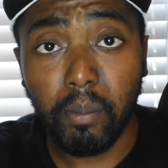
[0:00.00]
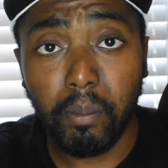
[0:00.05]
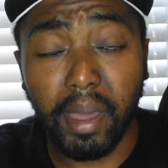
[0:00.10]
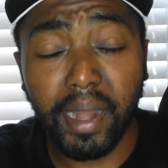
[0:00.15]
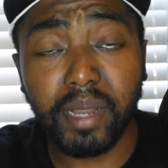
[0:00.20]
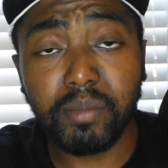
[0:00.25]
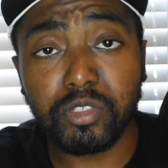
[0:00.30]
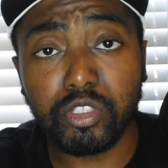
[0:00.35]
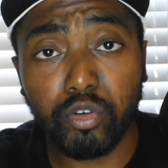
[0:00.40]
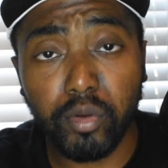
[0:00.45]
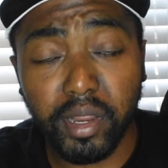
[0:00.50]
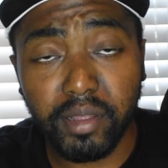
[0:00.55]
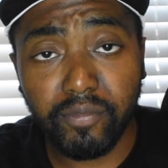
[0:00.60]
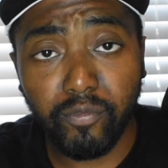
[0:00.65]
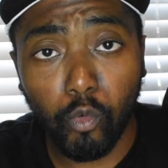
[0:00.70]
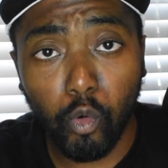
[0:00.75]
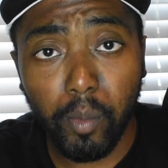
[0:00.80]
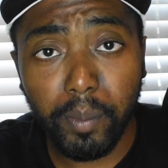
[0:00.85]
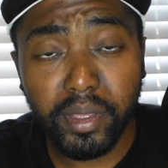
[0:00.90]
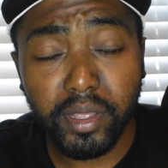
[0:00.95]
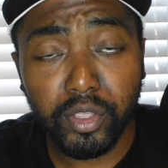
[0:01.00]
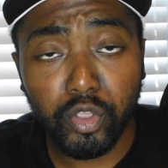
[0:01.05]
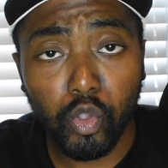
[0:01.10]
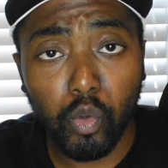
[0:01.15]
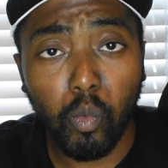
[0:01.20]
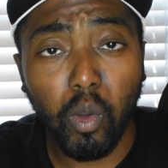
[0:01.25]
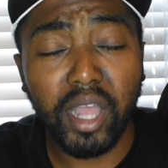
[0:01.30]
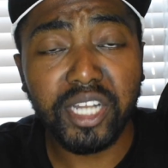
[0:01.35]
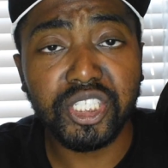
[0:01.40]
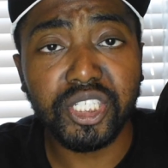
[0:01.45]
my name is Greg Foreman, and
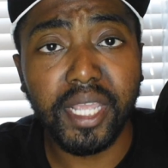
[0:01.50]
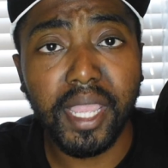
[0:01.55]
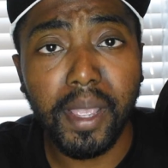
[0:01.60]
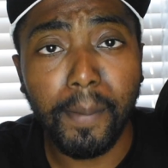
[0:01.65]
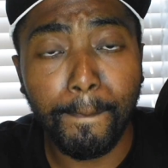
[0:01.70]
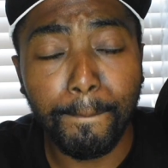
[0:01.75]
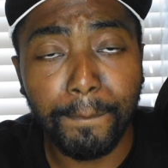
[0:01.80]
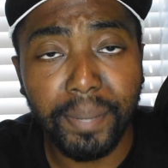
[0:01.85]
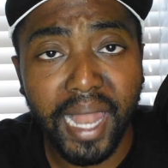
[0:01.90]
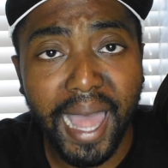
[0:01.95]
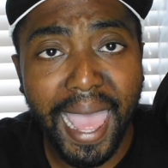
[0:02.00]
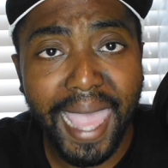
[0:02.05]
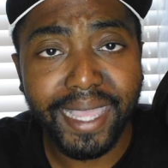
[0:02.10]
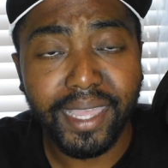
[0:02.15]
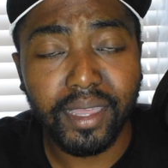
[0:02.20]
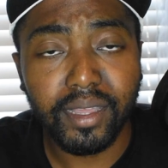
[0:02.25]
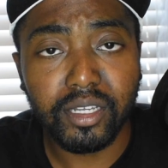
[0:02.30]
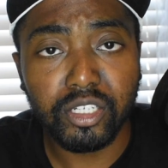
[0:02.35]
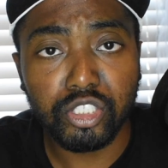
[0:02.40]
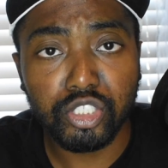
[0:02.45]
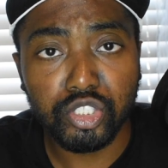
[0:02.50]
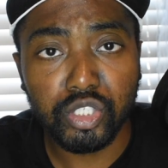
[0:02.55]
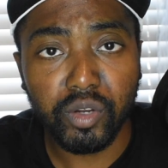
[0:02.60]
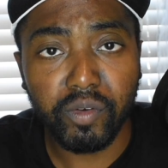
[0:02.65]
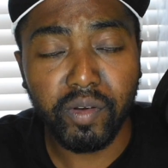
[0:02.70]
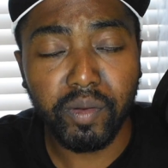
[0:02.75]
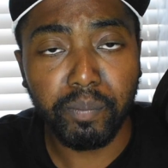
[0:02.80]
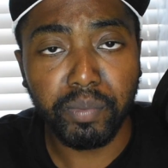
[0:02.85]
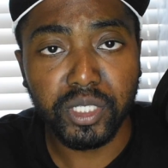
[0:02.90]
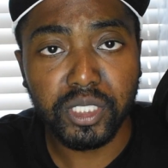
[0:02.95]
you're watching A Black
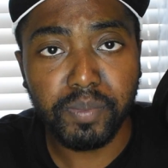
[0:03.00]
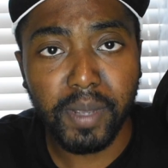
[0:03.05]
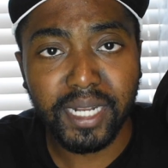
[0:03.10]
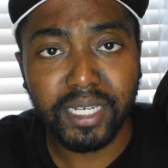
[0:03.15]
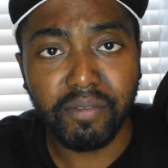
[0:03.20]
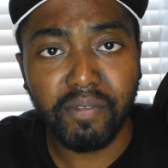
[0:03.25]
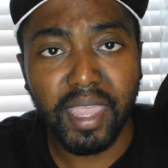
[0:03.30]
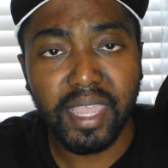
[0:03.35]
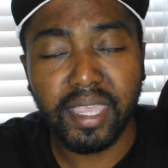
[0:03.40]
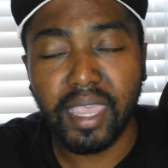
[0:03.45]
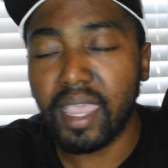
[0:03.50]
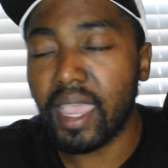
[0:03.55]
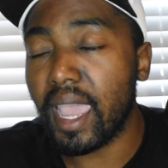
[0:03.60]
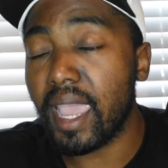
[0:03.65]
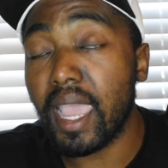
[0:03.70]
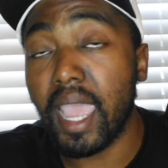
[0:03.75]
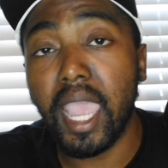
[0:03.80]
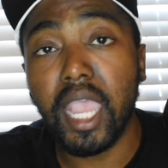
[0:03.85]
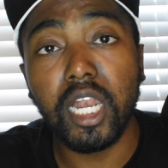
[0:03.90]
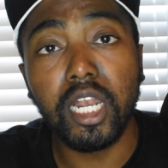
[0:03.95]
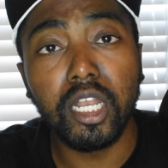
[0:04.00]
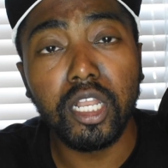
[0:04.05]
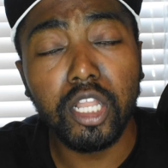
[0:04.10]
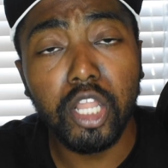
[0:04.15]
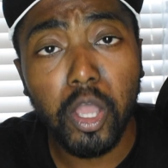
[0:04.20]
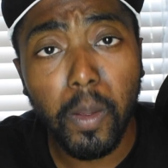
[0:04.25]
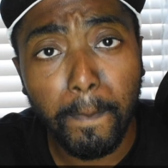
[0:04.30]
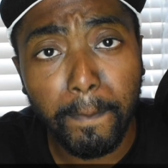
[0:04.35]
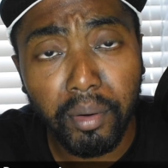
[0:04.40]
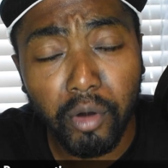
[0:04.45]
Conservative Perspective, aka a
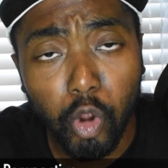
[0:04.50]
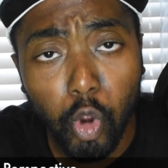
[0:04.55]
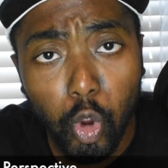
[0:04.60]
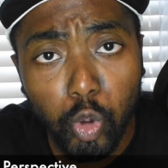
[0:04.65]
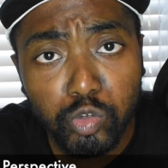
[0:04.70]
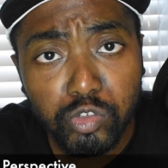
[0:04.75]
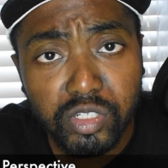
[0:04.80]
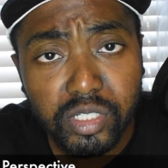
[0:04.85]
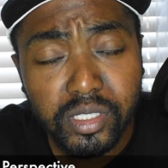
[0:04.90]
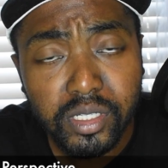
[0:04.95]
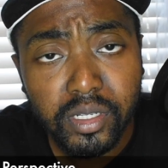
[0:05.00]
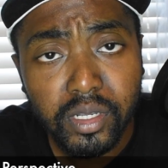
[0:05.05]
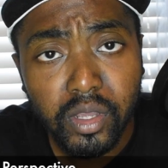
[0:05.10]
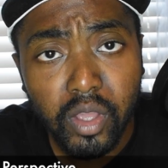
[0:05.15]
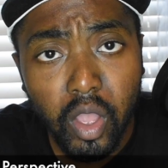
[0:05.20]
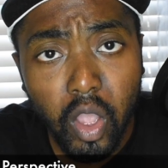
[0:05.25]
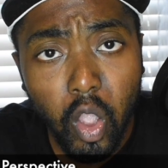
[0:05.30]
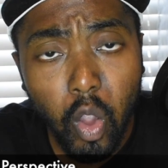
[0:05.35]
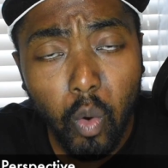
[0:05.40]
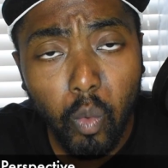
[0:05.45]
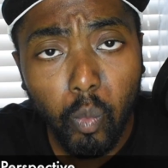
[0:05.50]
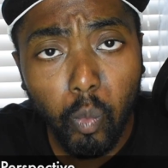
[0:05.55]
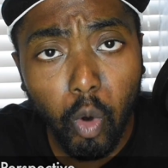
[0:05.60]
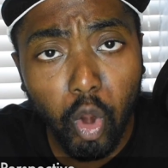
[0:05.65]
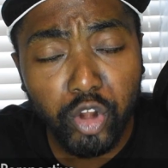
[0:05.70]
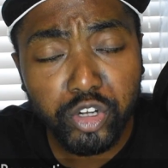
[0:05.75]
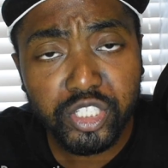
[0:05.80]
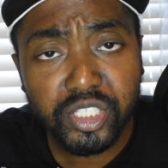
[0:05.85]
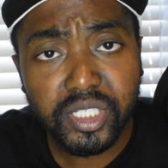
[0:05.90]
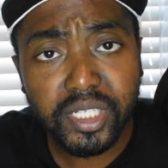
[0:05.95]
liberal's
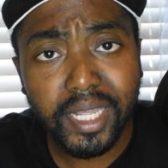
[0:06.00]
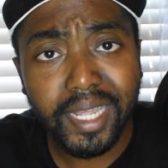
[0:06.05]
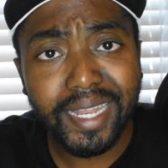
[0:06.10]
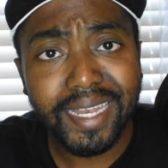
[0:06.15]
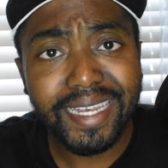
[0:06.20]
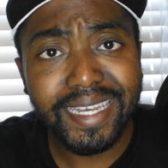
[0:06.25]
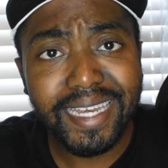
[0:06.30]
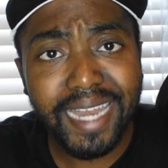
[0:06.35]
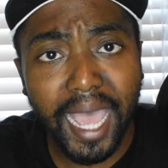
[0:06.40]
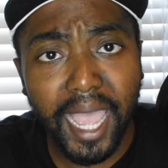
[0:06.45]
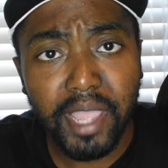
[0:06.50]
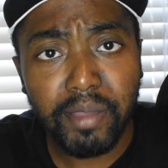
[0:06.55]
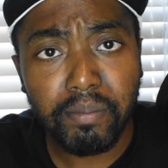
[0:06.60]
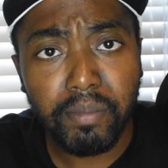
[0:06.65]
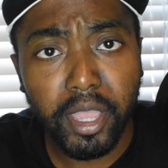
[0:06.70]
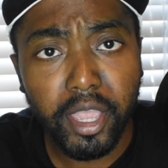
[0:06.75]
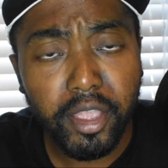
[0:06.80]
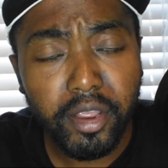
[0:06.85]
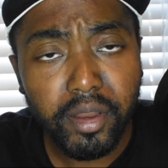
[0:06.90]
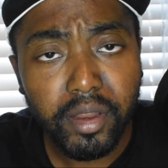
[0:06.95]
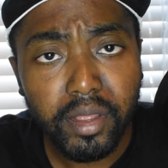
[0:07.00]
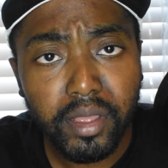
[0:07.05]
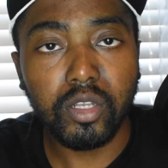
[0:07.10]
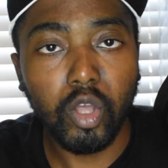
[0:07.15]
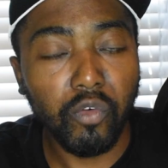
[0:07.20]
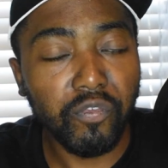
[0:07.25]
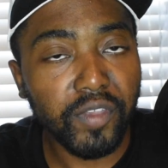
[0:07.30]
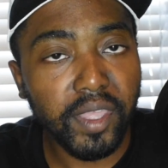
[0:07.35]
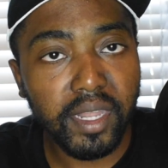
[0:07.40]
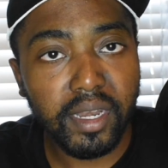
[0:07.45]
worst nightmare.
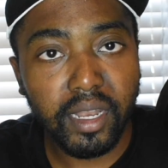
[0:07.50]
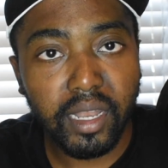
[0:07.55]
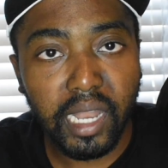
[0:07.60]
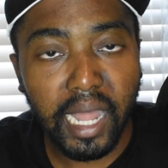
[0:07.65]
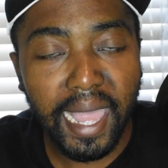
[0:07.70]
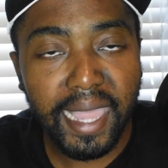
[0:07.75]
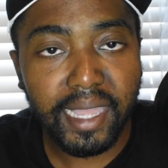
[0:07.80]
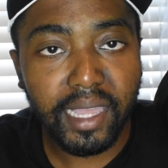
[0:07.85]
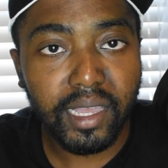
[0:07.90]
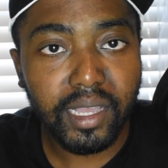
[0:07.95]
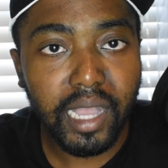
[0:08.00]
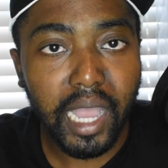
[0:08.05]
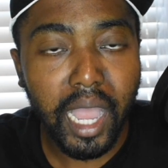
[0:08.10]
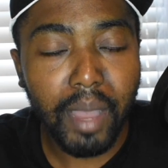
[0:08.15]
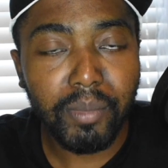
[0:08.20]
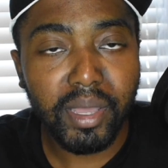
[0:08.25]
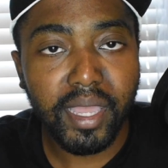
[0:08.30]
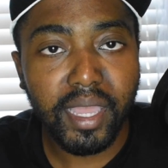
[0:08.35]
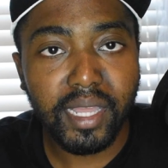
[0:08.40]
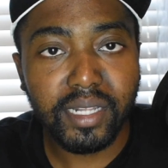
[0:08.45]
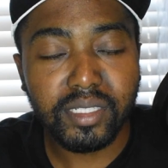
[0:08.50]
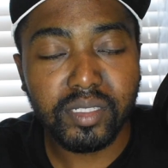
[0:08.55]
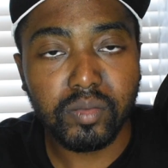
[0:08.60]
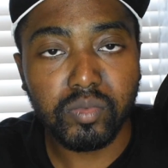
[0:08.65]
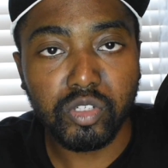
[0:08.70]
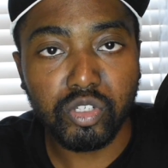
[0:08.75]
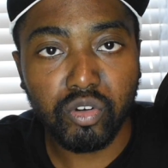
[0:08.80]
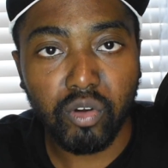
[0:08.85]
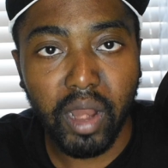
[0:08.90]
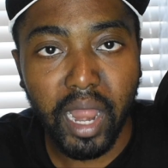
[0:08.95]
Don't forget to like, comment, and
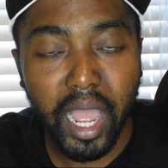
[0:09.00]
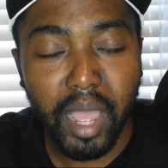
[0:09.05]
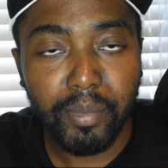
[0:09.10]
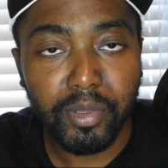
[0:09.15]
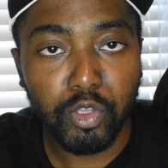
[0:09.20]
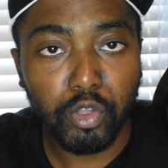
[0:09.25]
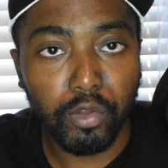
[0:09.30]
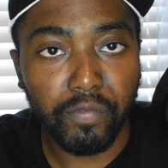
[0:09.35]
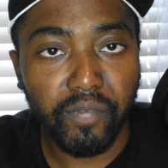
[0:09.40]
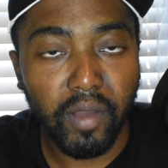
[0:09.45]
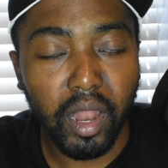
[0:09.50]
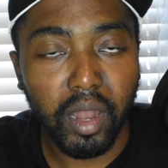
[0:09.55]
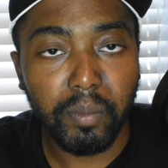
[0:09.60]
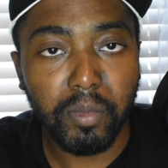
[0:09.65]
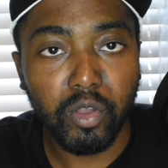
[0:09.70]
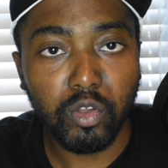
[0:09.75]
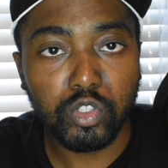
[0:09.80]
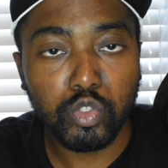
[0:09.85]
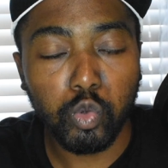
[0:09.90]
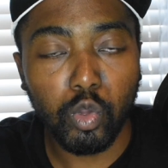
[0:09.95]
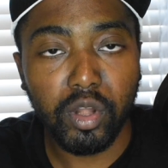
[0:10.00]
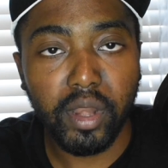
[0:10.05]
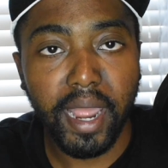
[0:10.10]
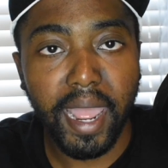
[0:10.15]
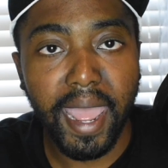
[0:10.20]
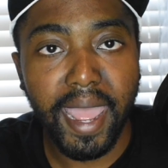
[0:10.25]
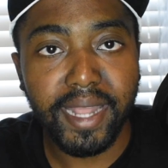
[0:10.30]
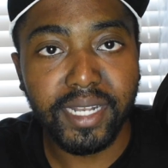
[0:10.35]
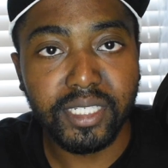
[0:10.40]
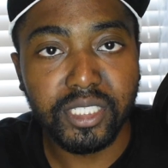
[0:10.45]
subscribe. And you can follow me on Twitter
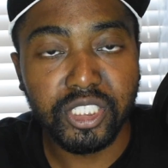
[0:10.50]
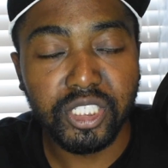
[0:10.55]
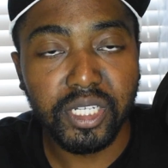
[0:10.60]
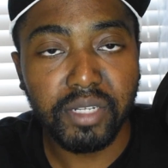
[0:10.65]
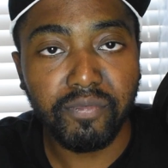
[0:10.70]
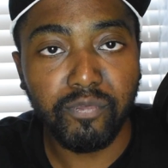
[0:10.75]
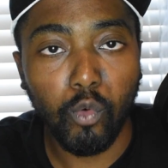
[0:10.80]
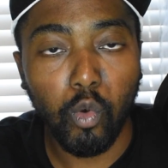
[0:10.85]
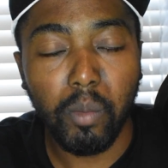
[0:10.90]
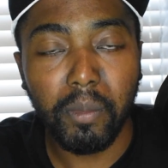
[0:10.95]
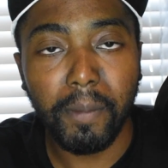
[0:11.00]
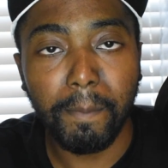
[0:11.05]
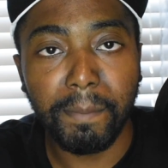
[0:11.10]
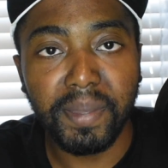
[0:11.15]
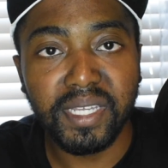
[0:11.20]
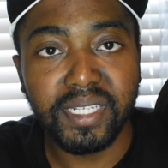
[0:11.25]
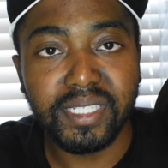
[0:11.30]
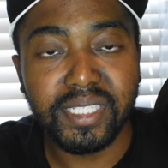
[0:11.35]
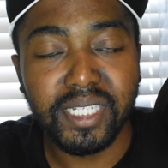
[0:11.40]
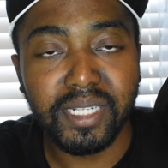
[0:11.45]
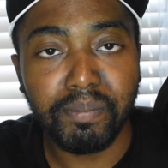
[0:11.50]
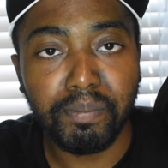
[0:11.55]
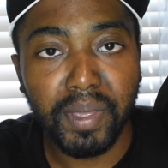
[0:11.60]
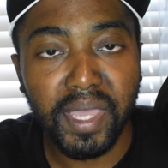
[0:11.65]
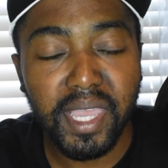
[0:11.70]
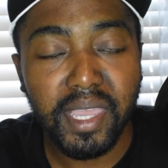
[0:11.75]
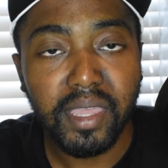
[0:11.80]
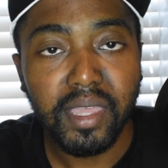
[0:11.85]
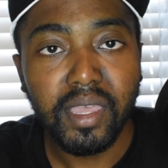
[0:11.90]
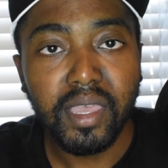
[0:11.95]
at
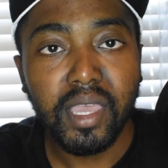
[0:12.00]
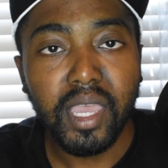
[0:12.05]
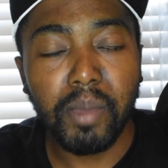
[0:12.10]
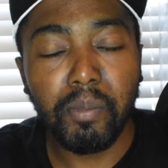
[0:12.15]
GForemanBCP.